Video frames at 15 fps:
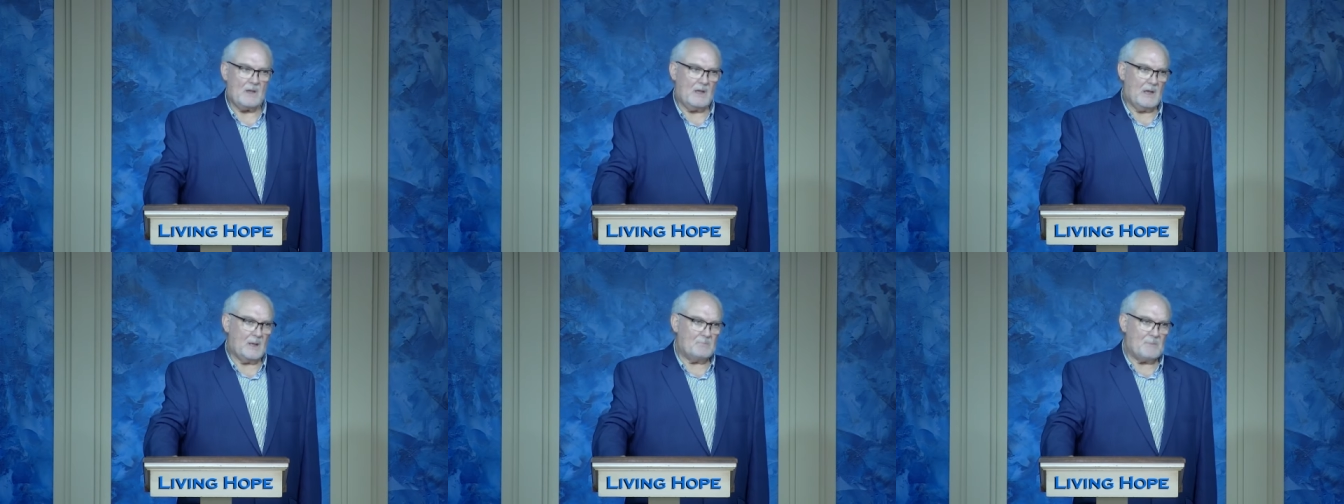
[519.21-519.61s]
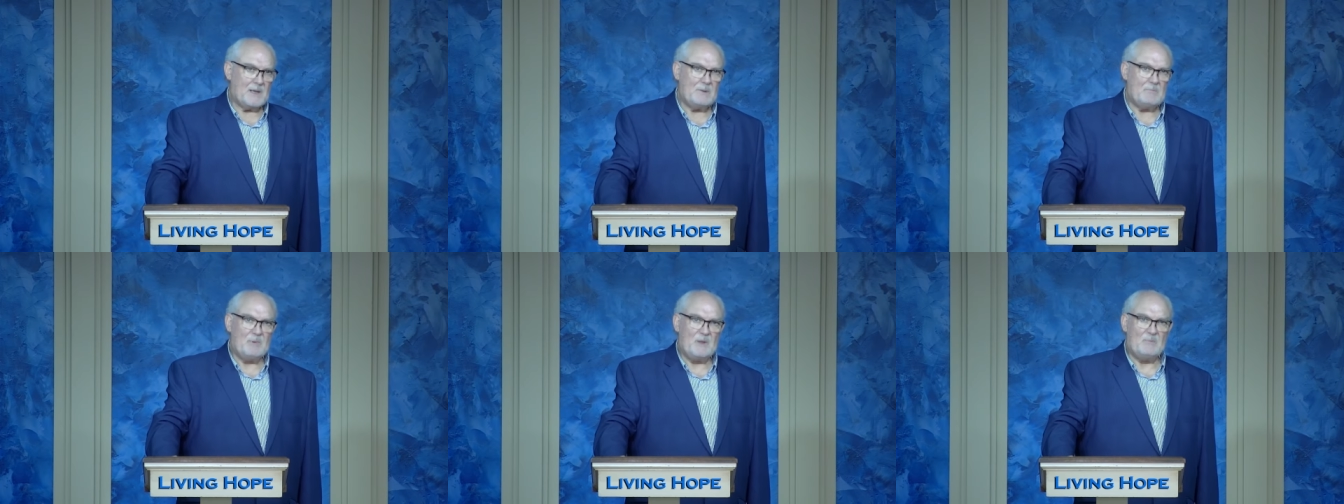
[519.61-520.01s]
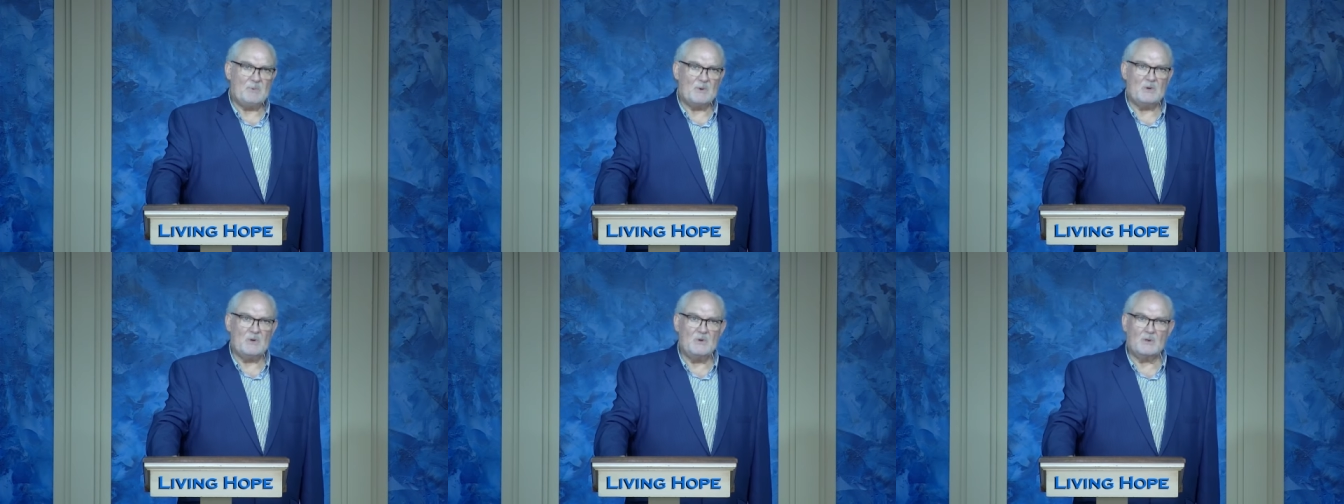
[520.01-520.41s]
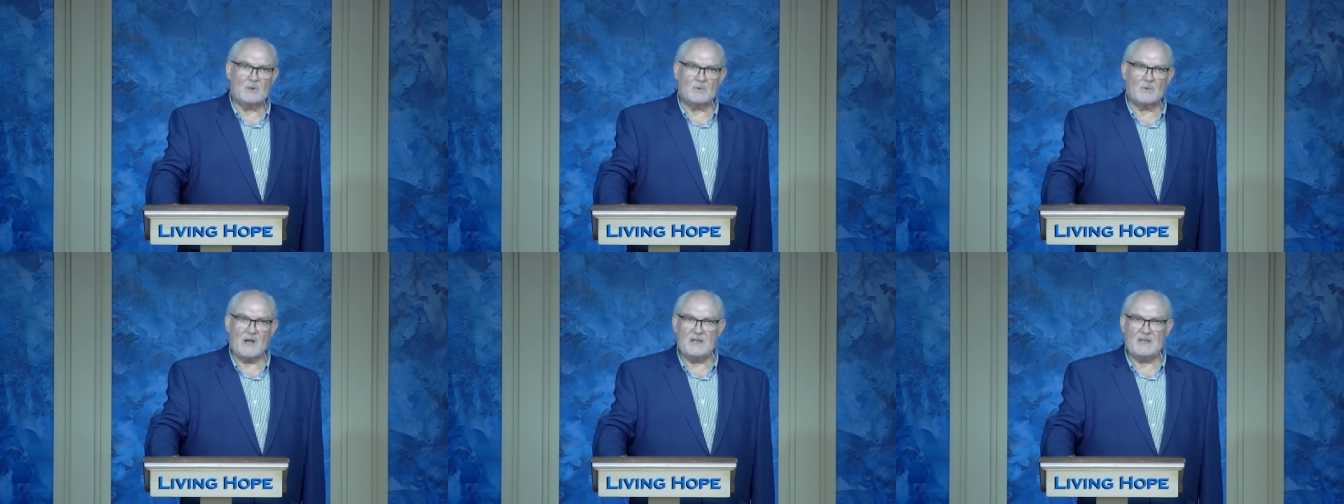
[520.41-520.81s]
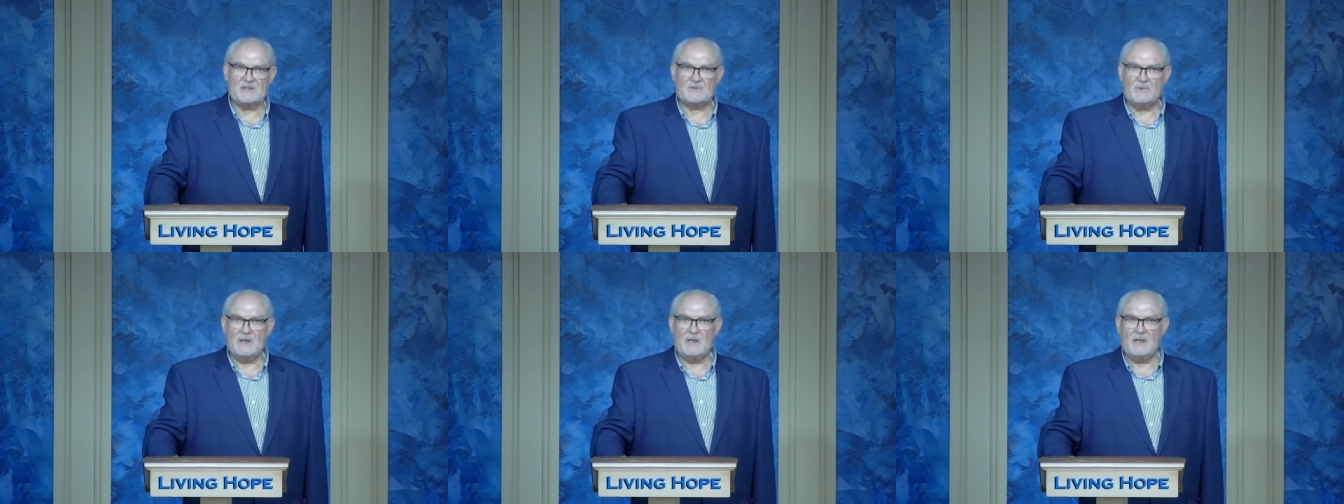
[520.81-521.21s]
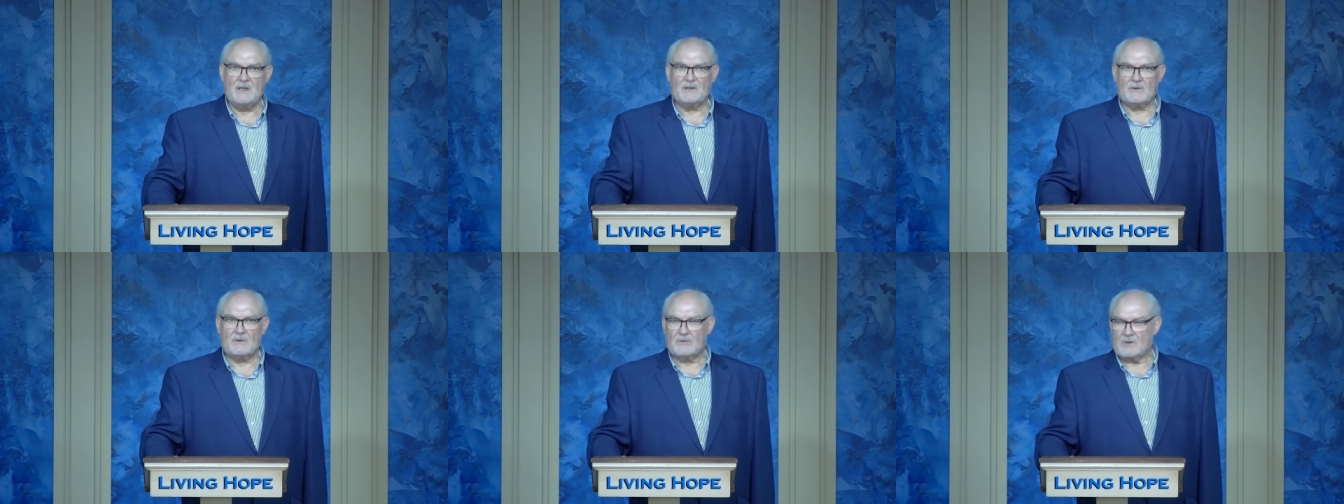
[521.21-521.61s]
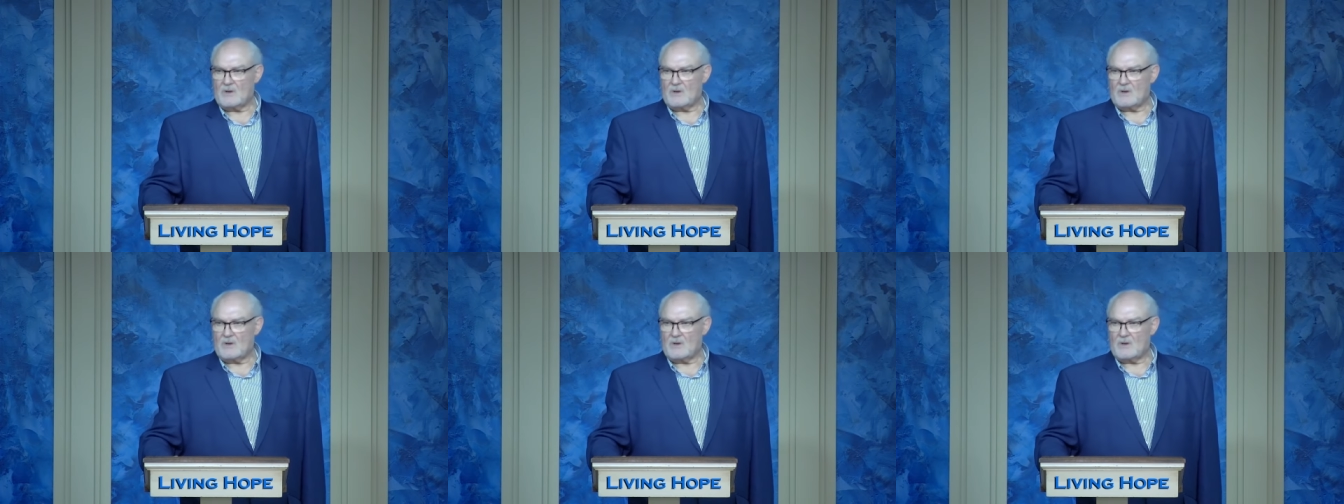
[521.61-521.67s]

And many people who are raised reading the,